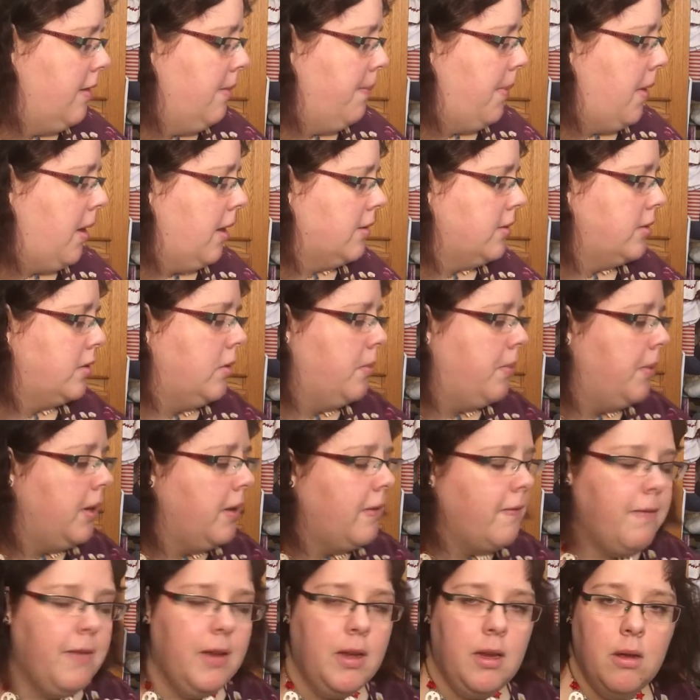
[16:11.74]
in the box
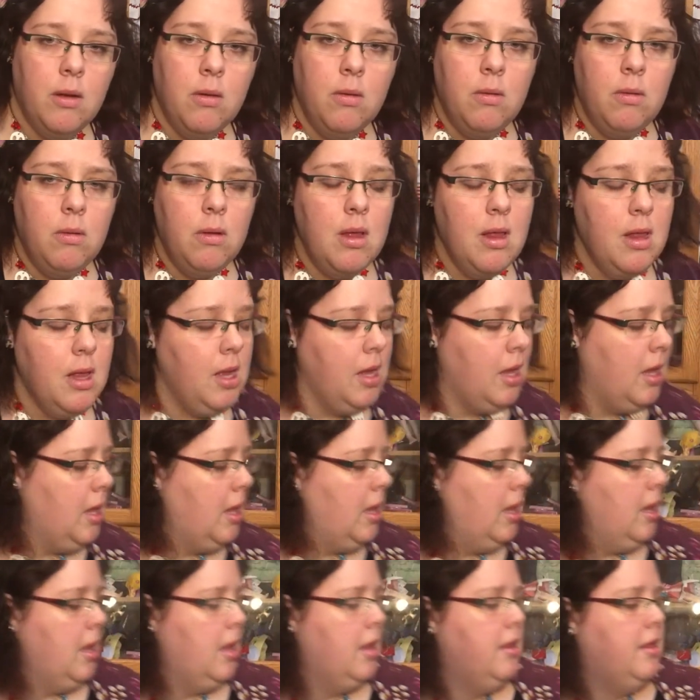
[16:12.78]
opening video,
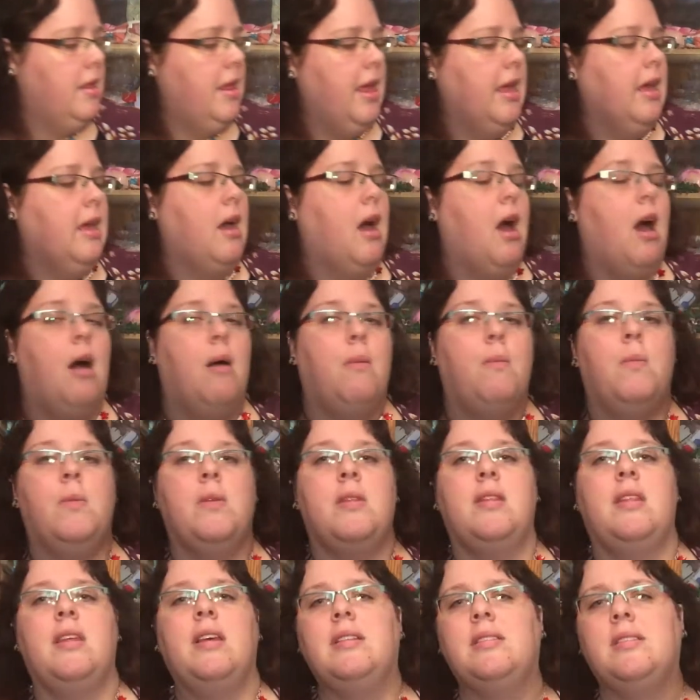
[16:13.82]
they come
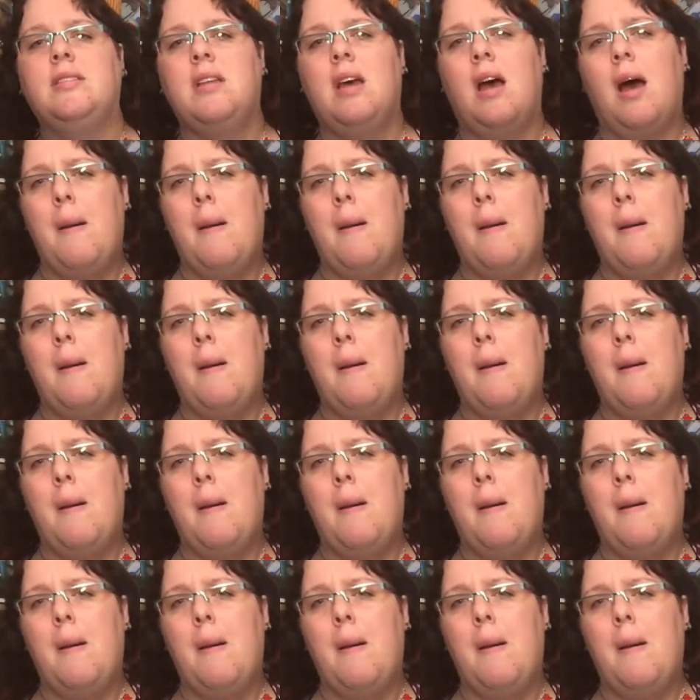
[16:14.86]
with this